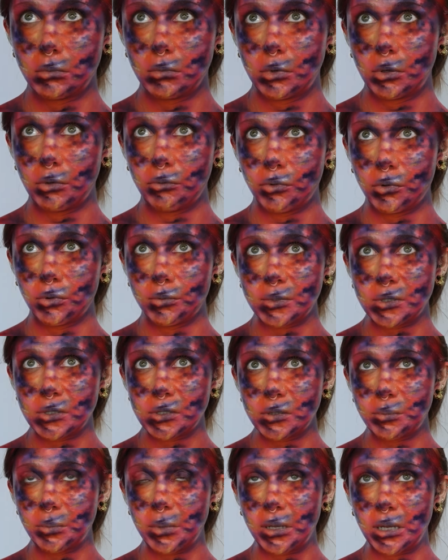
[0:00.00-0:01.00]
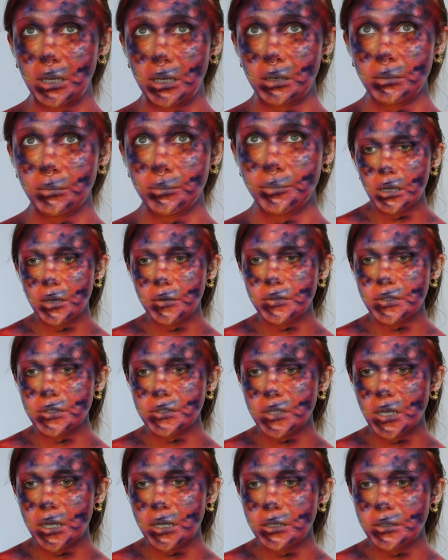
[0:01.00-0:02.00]
The room is spinning. I've
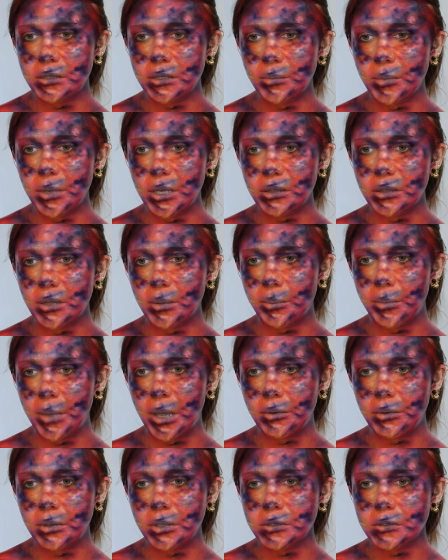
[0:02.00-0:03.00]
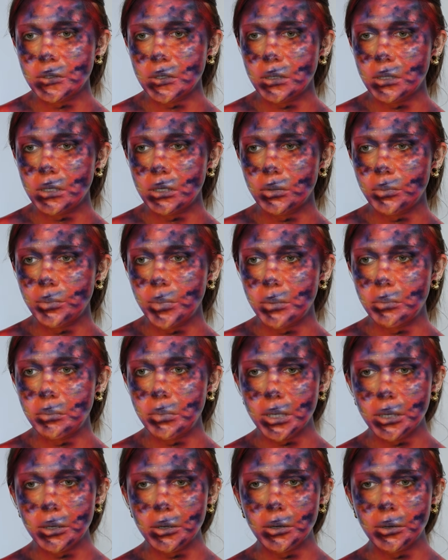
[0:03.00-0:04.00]
decided to make the mountains a little bit
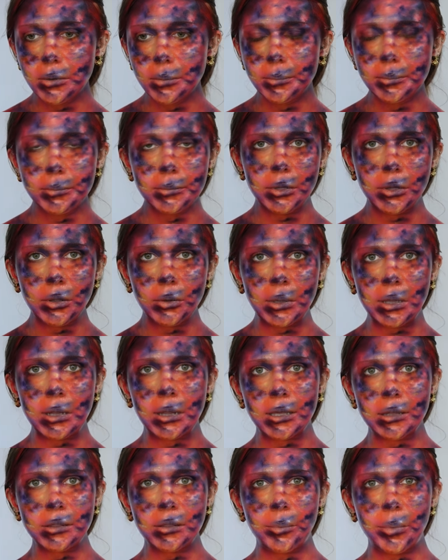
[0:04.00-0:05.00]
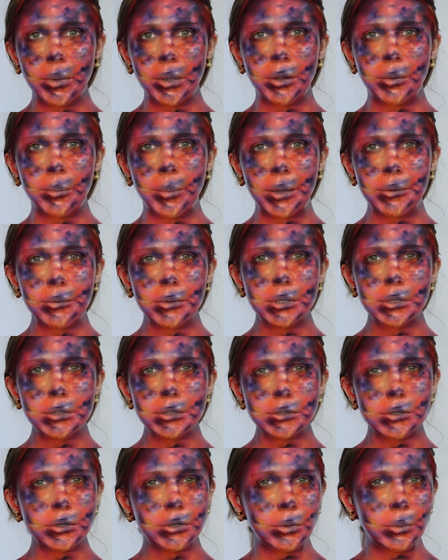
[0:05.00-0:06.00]
bigger. Do we like the bigger
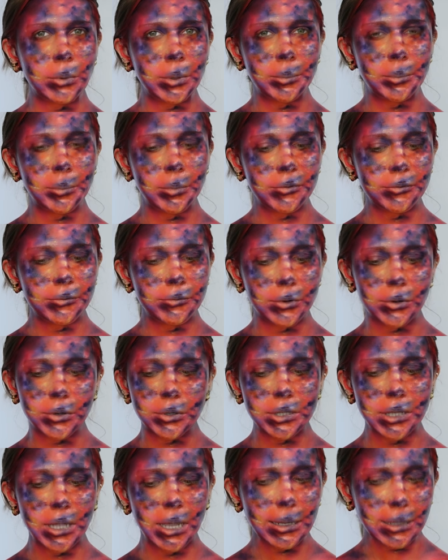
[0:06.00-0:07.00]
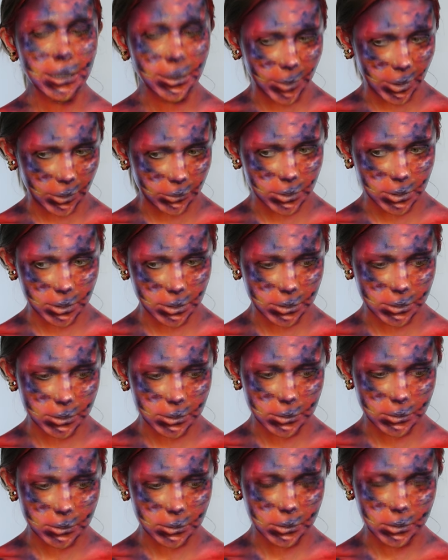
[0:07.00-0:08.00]
mountains or do we prefer tiny mountains?
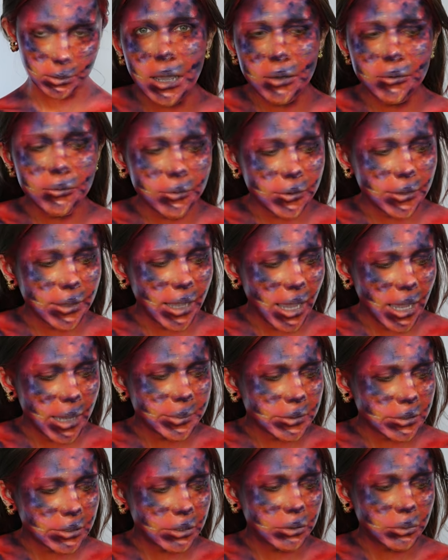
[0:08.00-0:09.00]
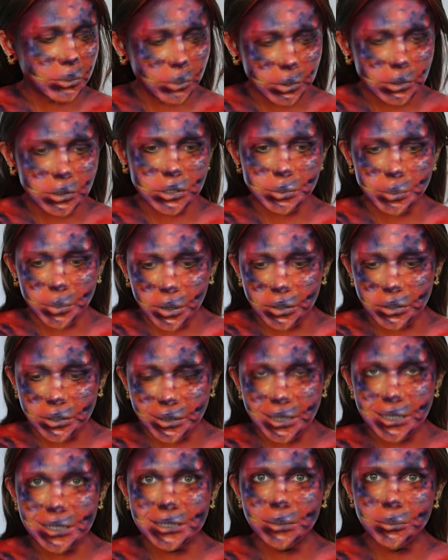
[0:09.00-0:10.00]
Now for the absolute worst part
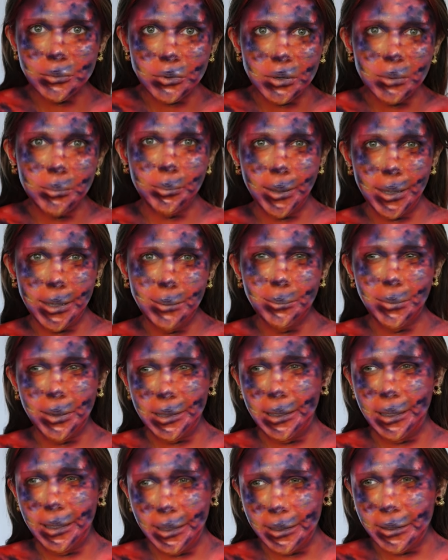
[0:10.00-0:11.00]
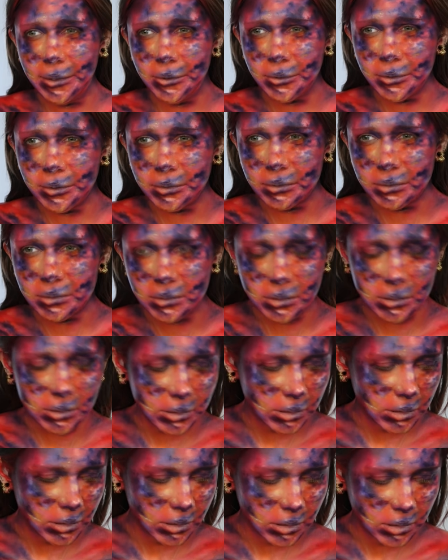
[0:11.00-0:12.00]
of this, I'm going to paint my hair.
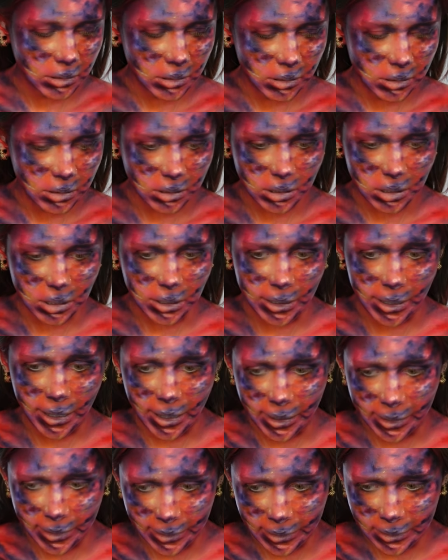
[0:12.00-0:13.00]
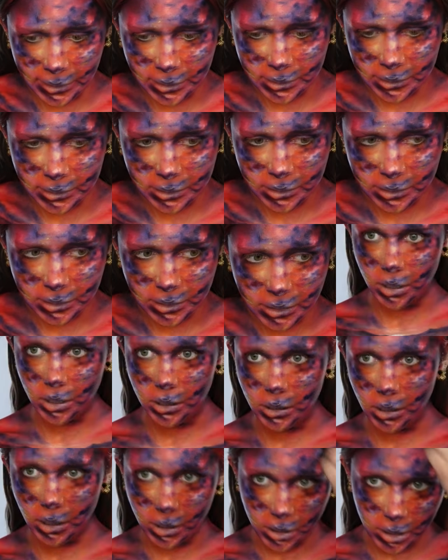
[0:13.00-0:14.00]
Yay.
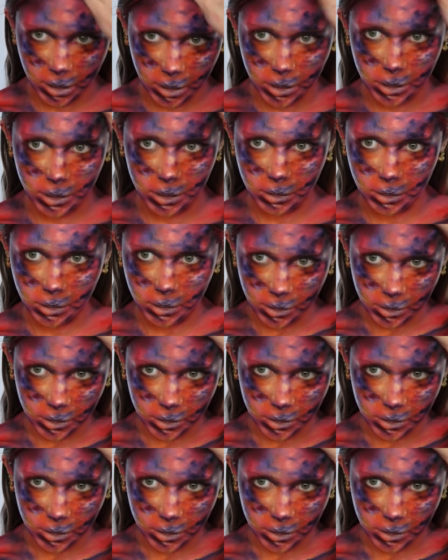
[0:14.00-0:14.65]
Okay, all right.